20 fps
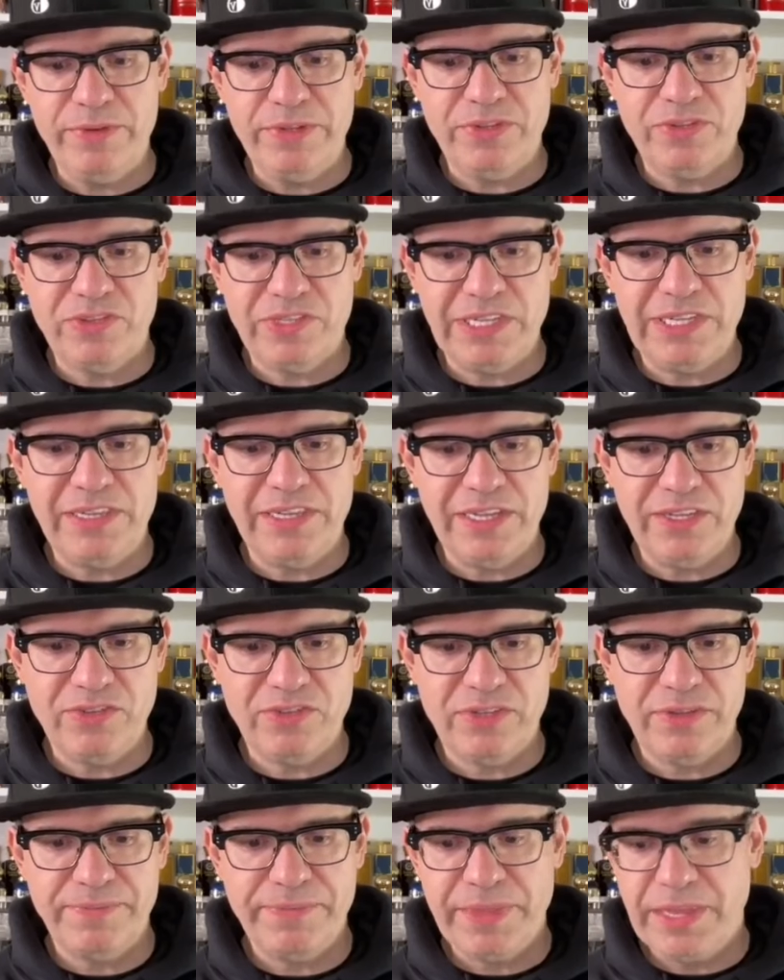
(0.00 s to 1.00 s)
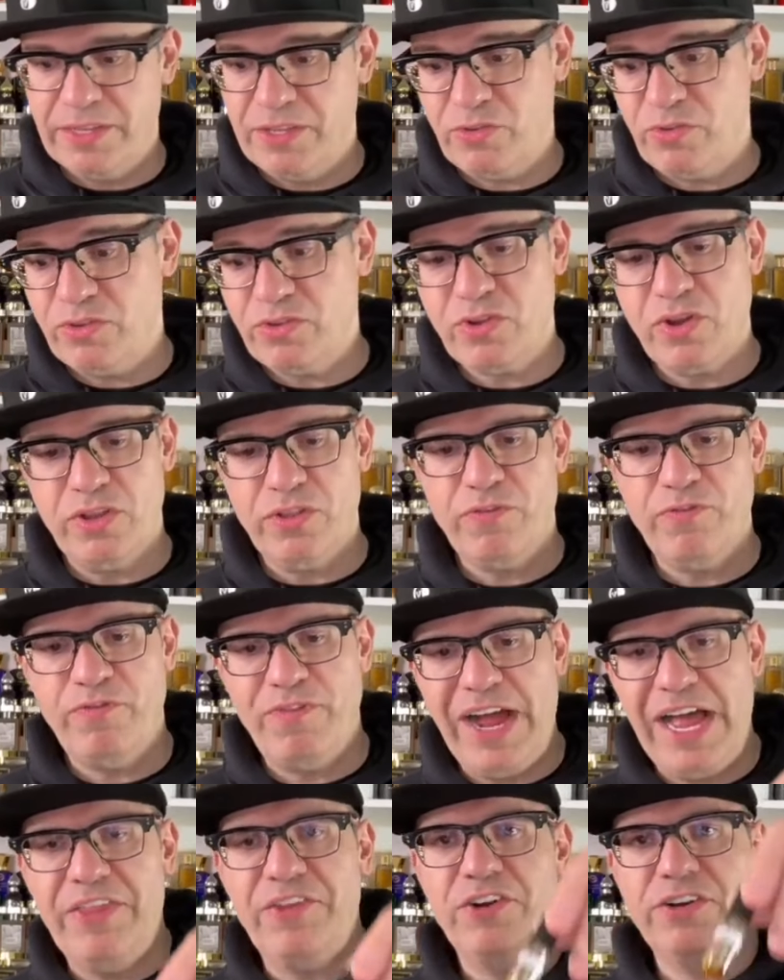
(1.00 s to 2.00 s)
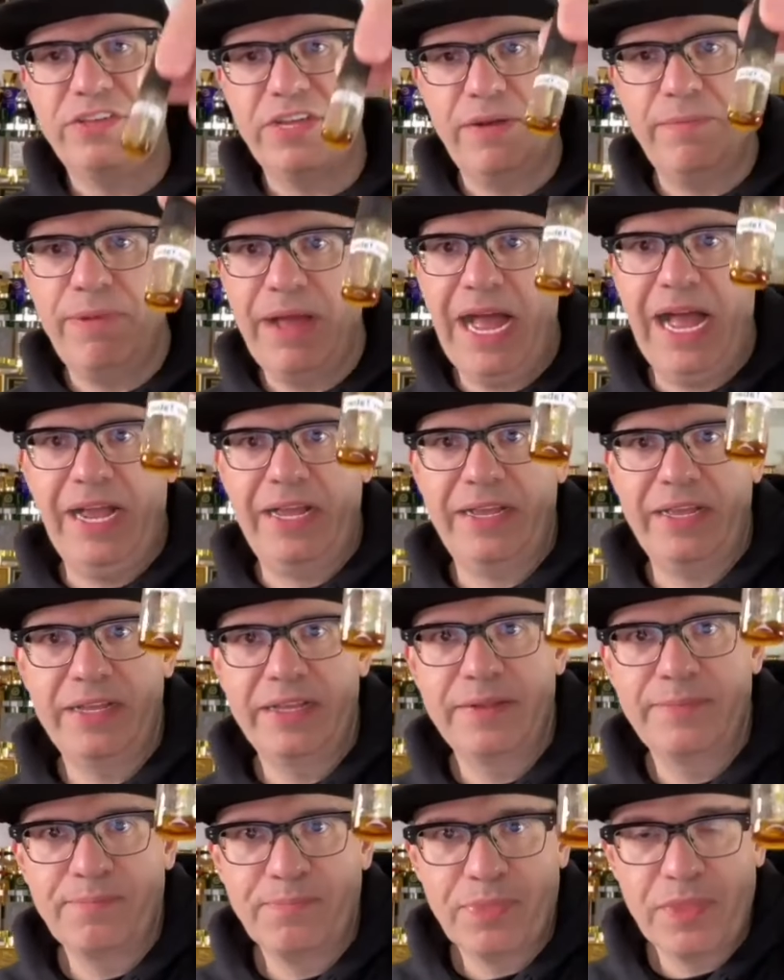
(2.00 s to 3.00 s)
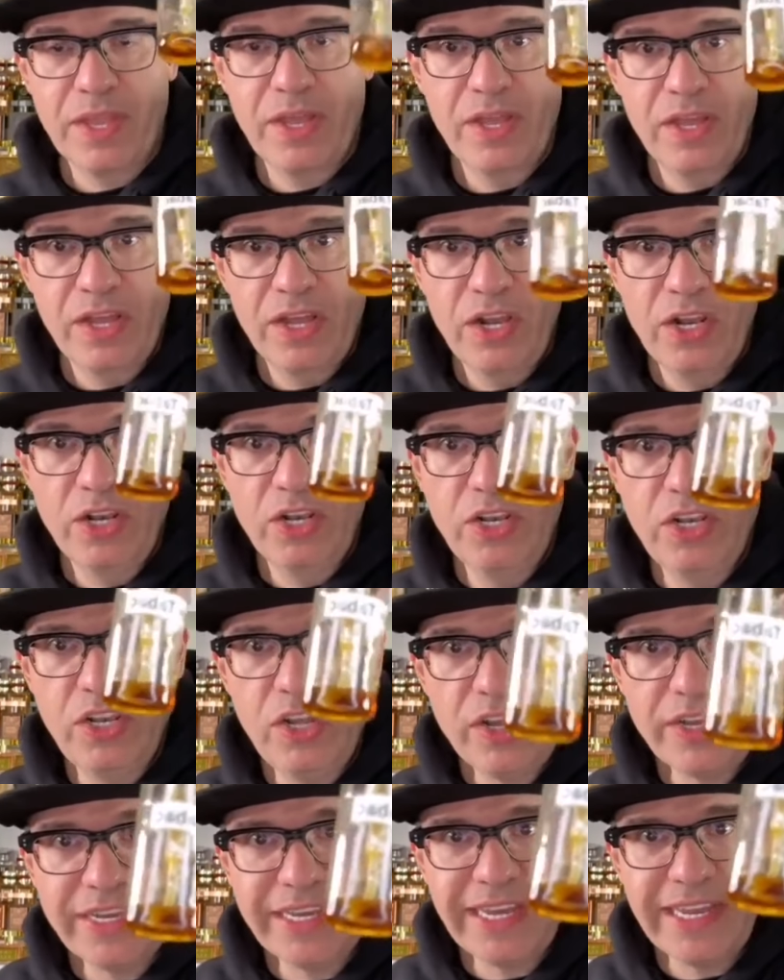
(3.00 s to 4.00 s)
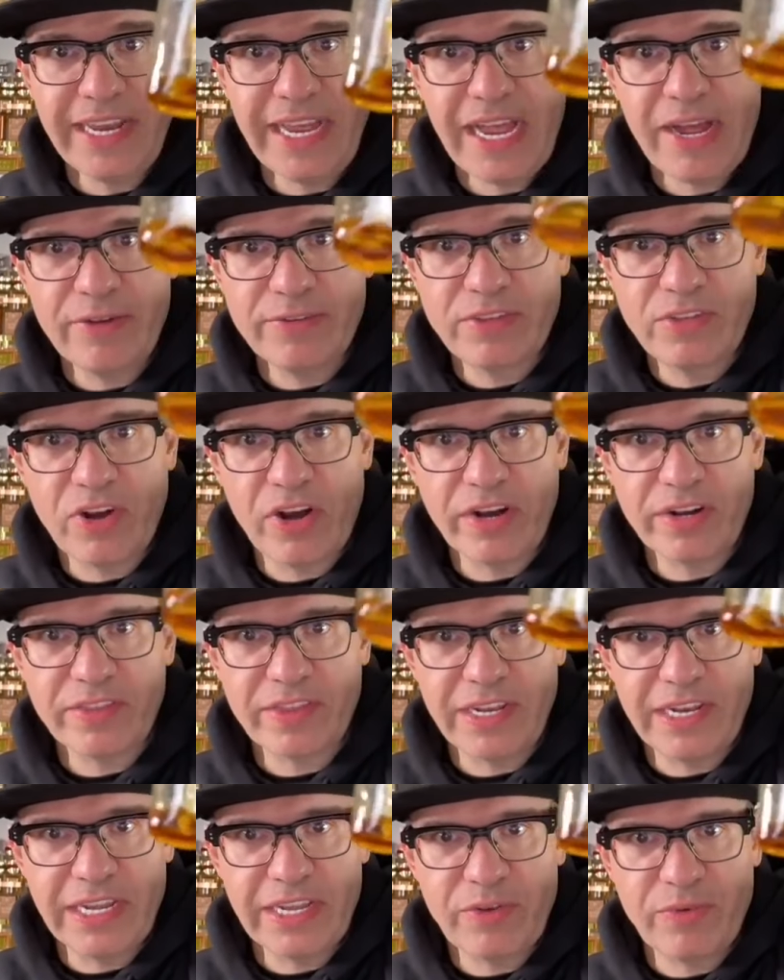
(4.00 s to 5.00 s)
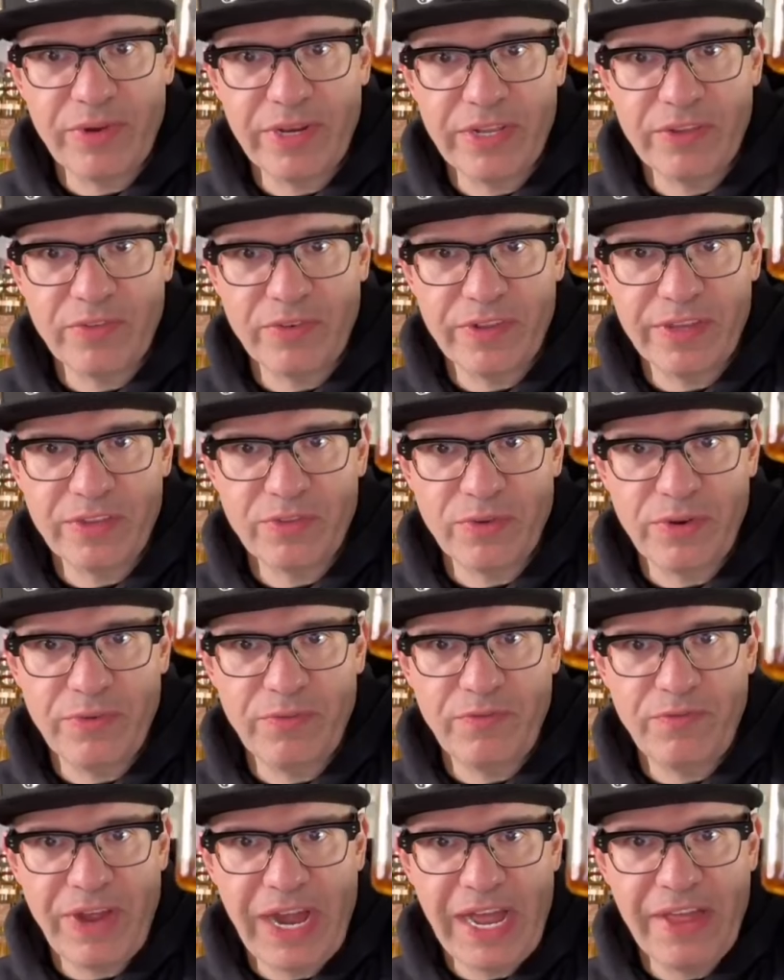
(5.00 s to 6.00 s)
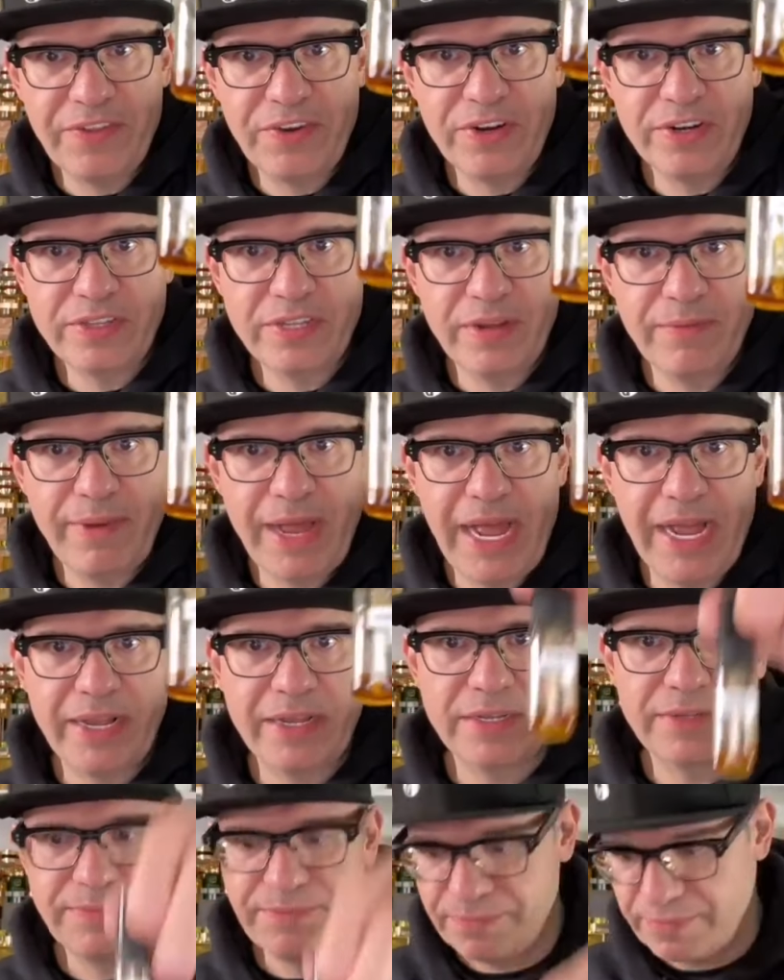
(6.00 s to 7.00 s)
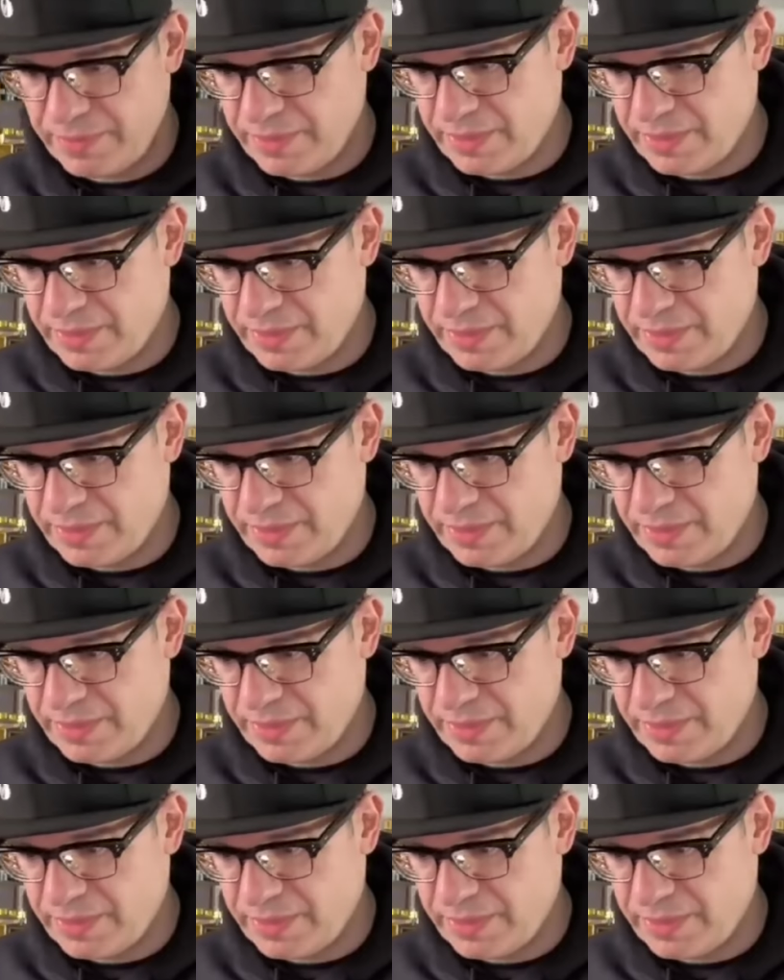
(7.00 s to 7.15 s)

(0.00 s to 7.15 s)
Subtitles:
I would see this, this one's called Father Tabac. Look at how dark the liquid is for this one, Father Tabac.